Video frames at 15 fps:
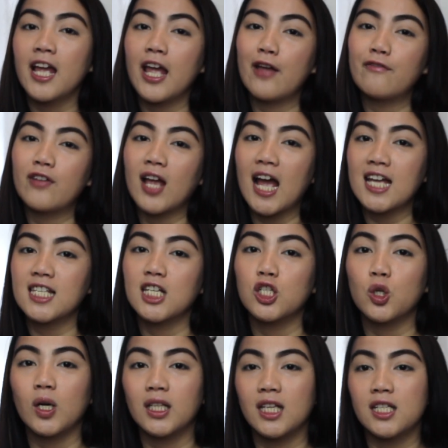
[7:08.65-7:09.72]
If you guys
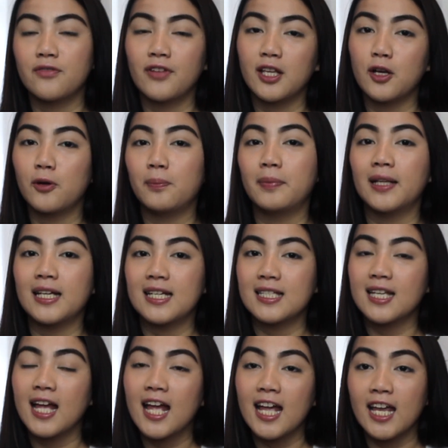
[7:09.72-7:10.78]
enjoyed this video, please
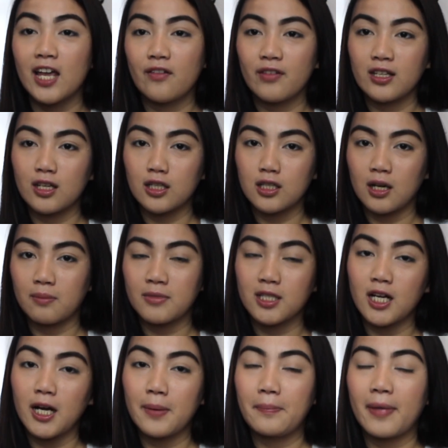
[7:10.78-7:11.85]
give it a thumbs
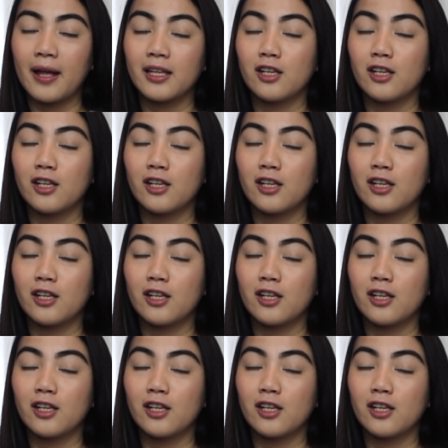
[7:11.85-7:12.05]
up.